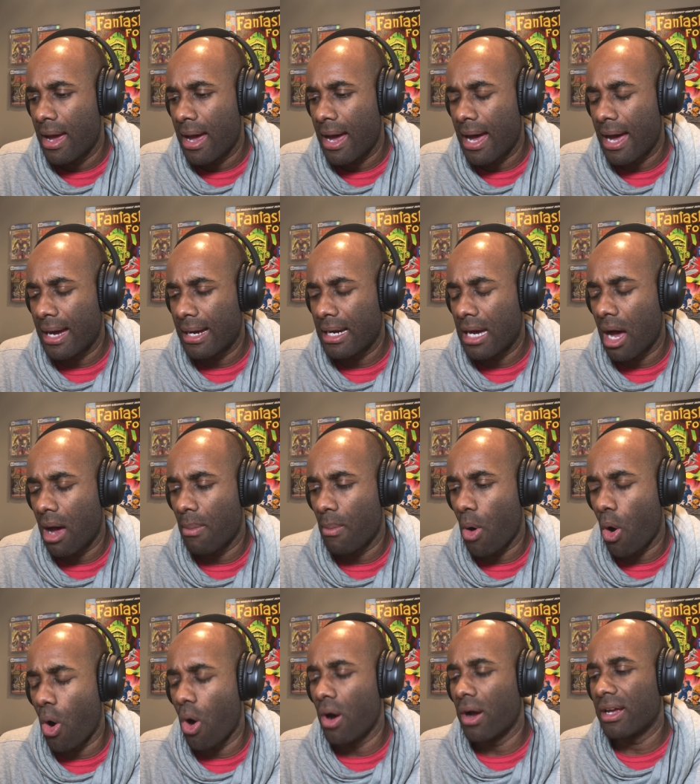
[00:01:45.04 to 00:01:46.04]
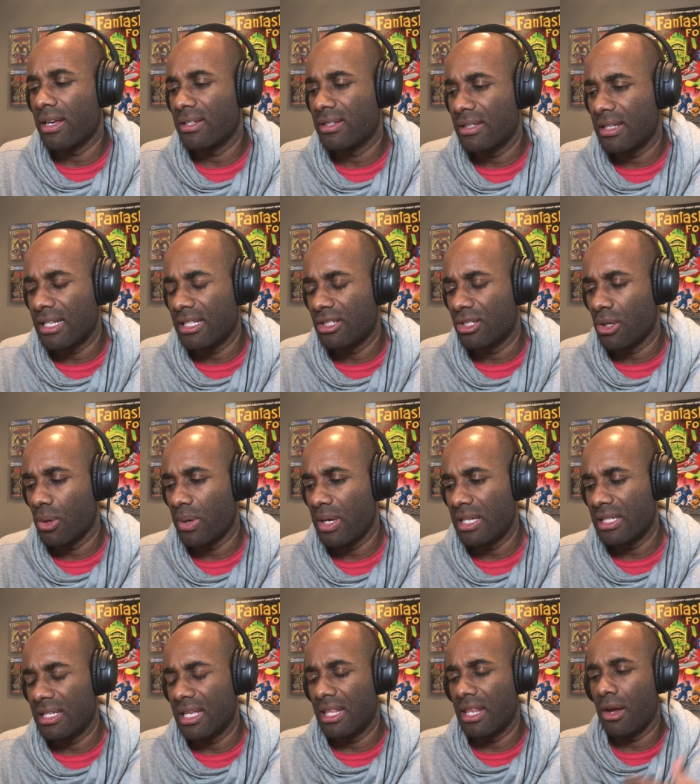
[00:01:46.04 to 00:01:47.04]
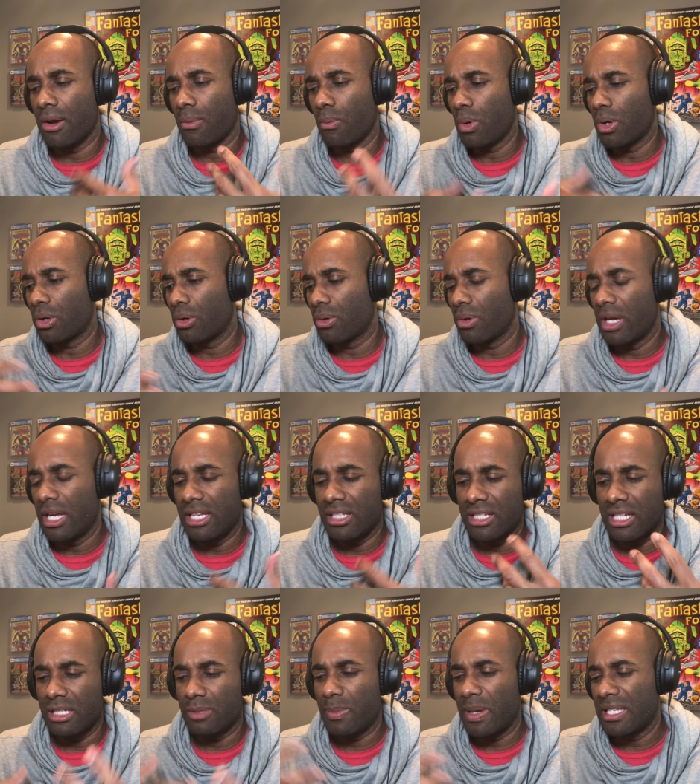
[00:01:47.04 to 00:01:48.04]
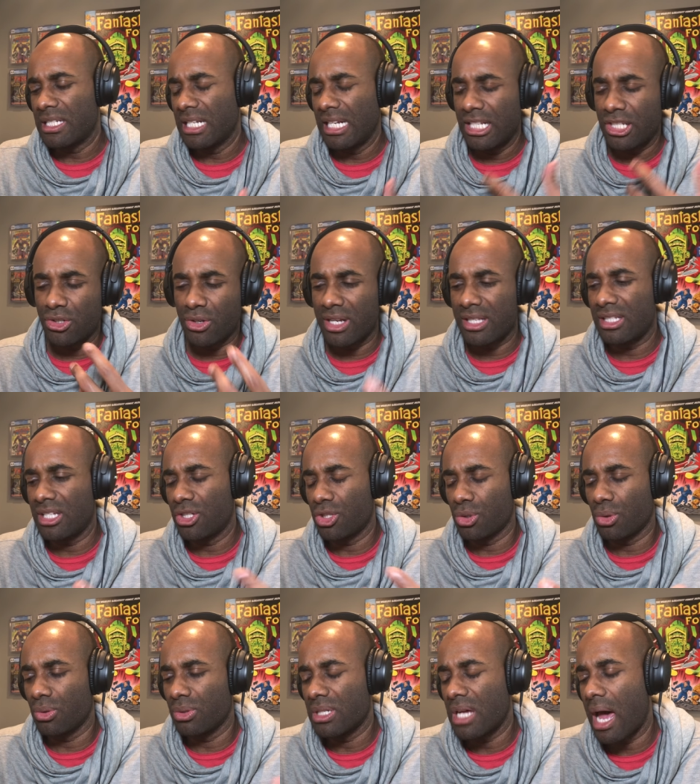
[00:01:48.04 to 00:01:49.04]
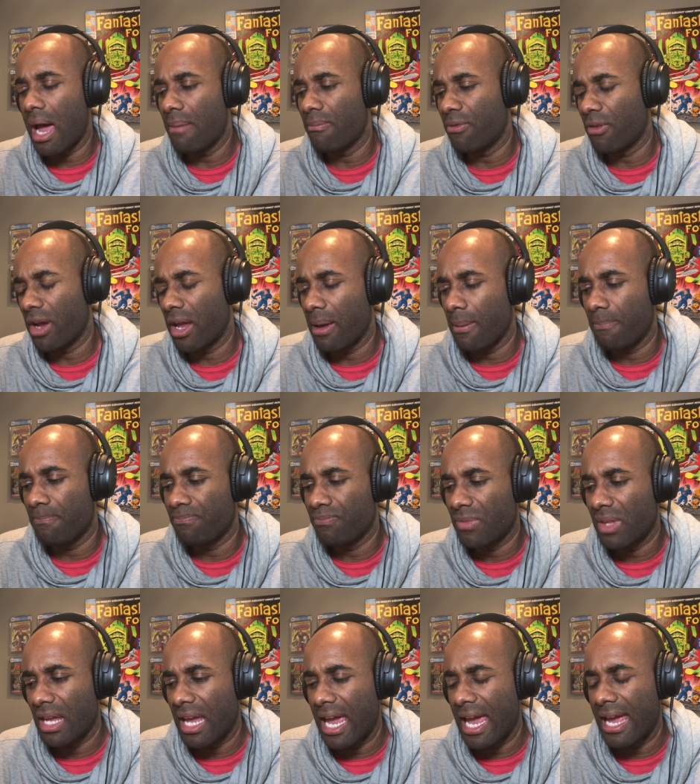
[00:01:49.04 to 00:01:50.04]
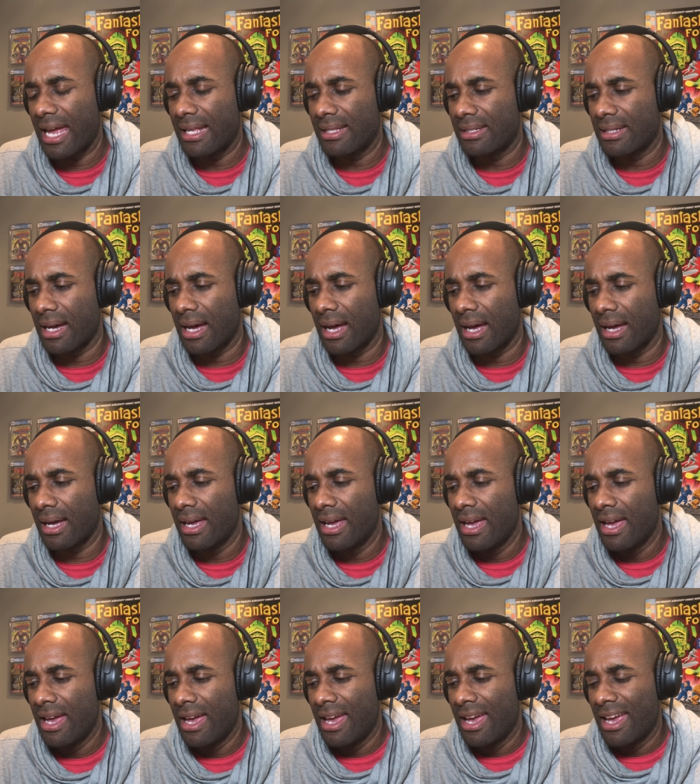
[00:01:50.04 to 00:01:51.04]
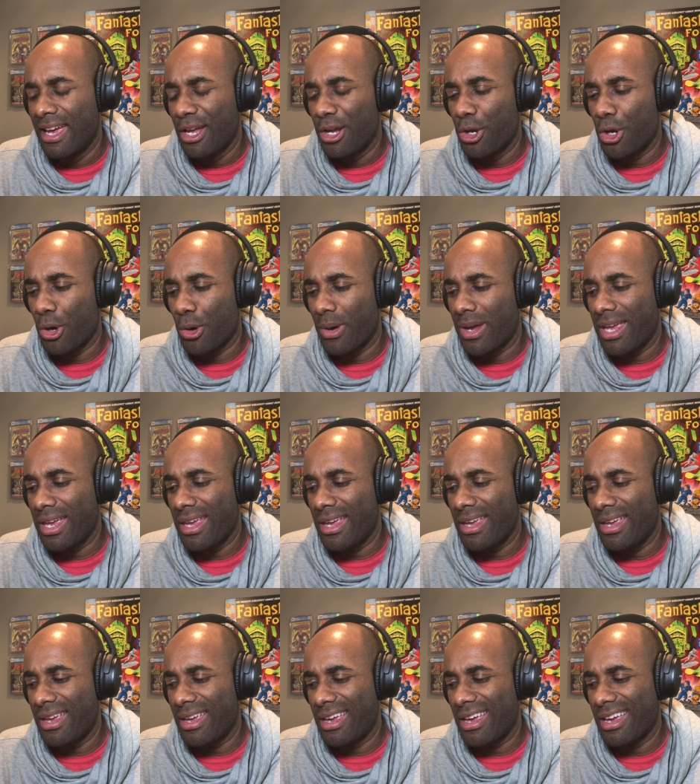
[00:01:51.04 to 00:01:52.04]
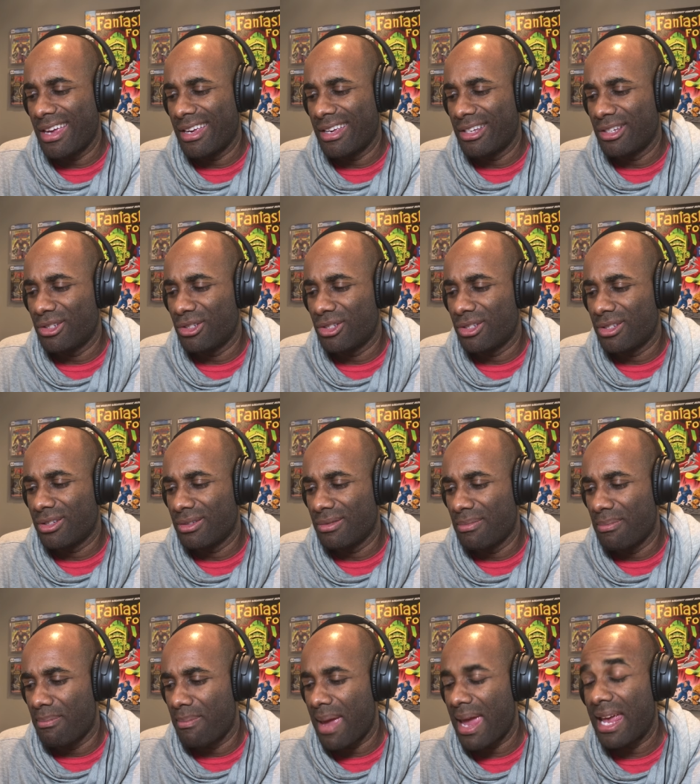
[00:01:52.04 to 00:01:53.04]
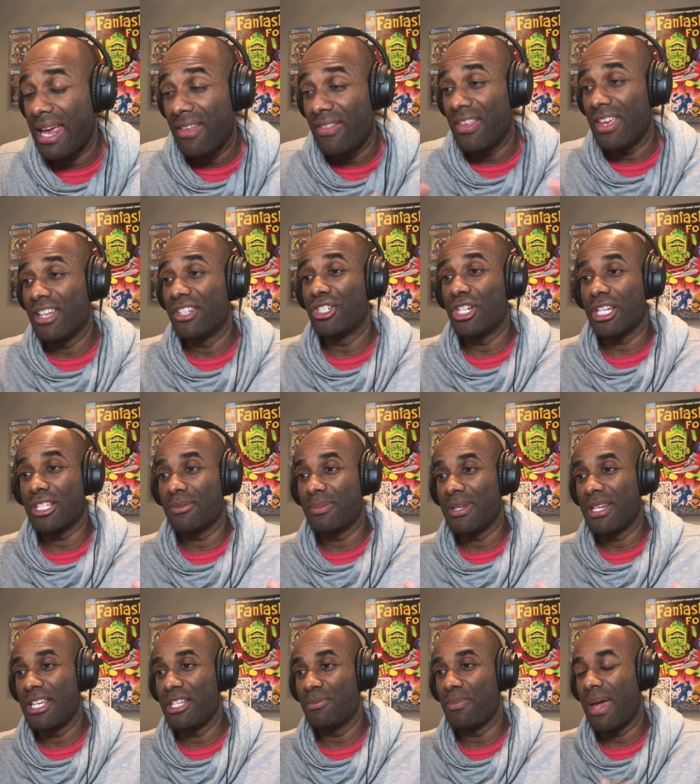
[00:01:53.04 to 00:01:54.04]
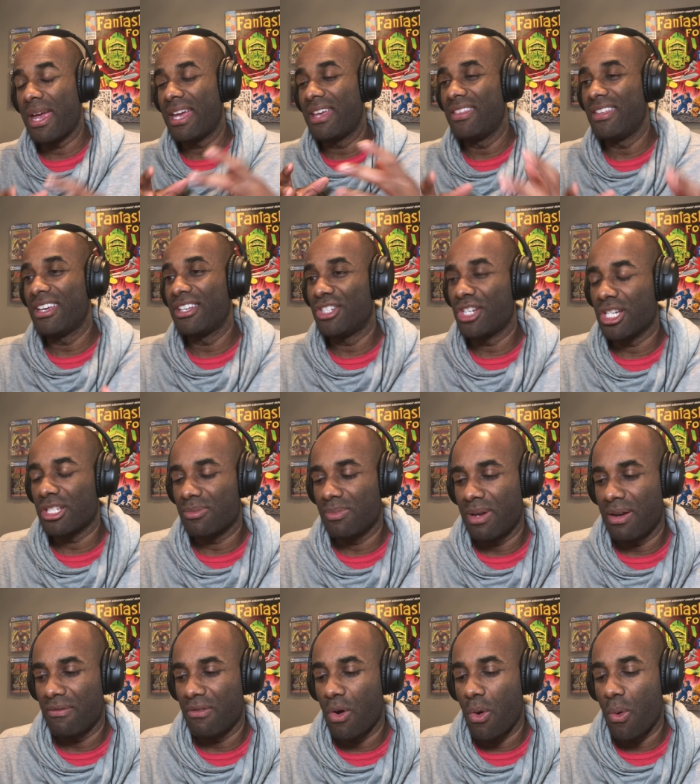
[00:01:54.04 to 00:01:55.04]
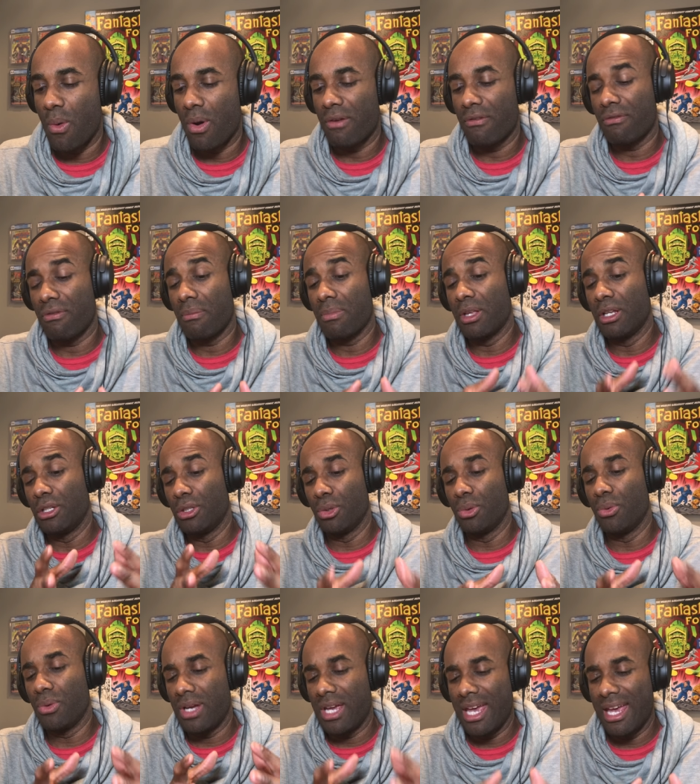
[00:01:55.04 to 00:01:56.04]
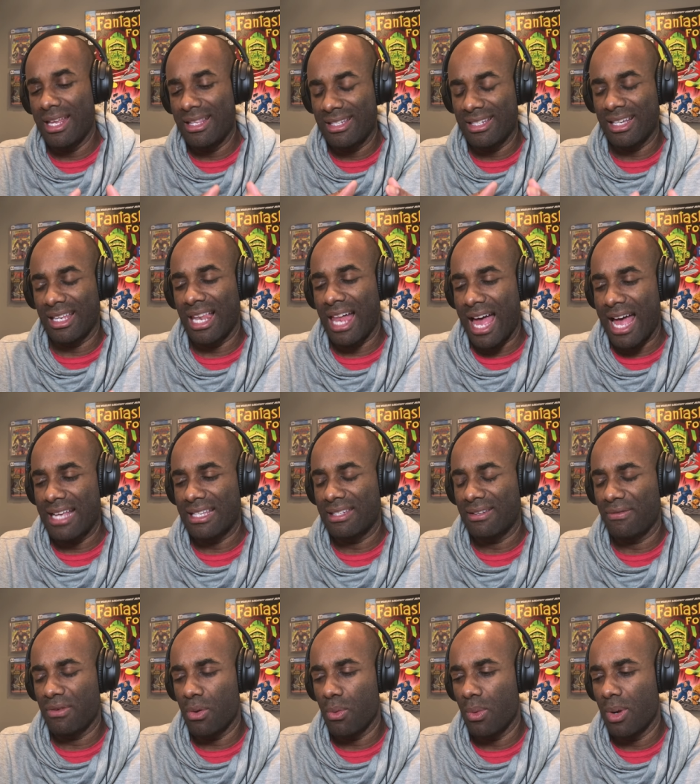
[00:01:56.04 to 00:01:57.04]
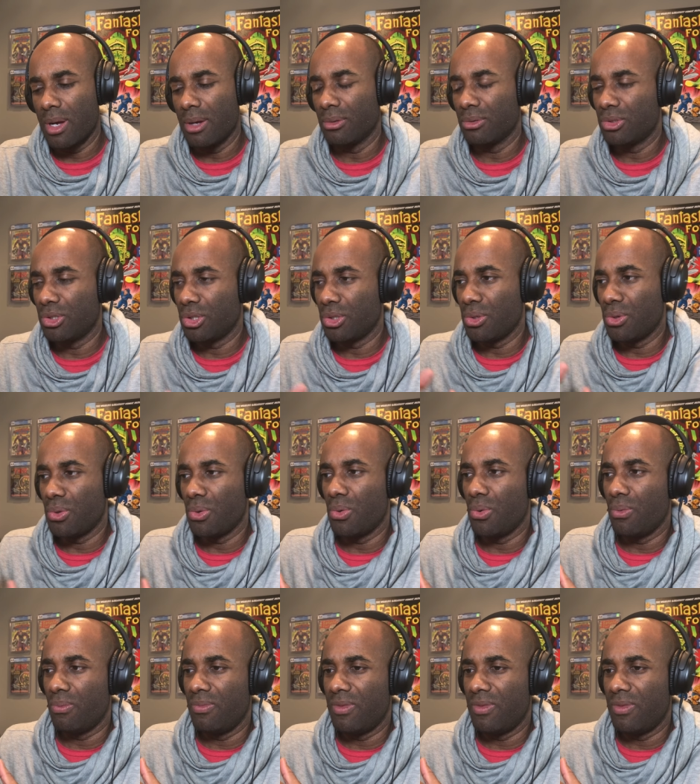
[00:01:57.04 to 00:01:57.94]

Uh, come August, and so he's in there where he's it's basically a transitional time for him, and uh, you know, he is making the adjustment. He's making the adjustment of going from the little kids class, if you will, to